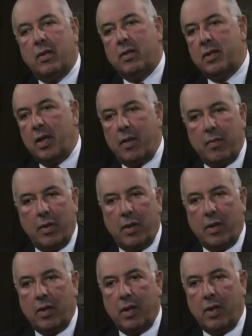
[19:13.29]
uh, the same
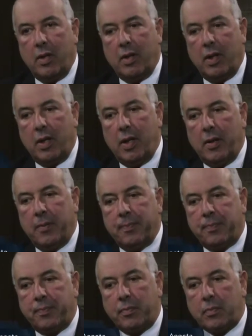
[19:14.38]
uh, the, in the
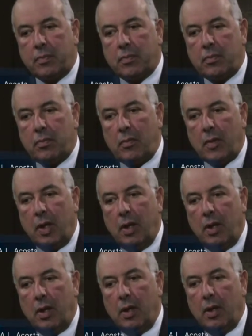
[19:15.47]
uh,
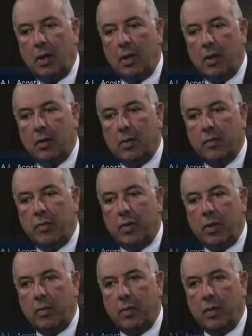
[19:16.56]

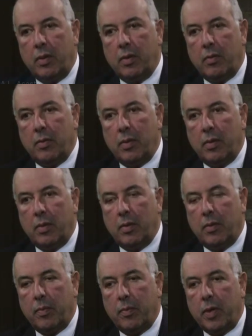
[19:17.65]
for uh,
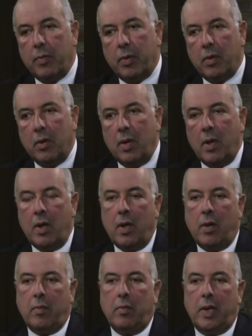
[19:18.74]
people.
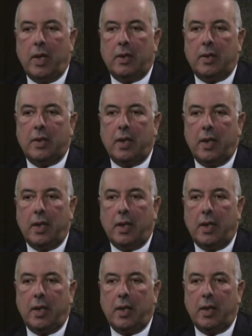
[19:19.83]
But
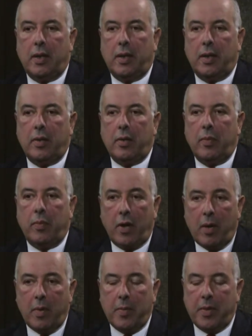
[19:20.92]
the
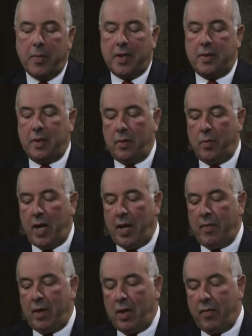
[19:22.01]
problem in Brazil, we
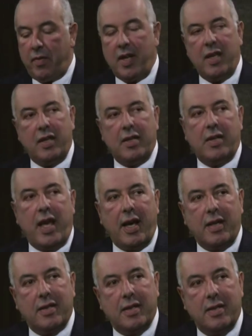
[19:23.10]
have a lot of hidden
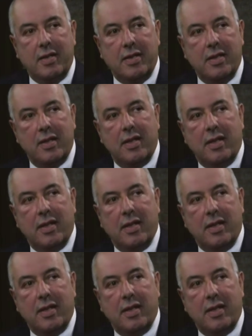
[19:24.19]
taxes.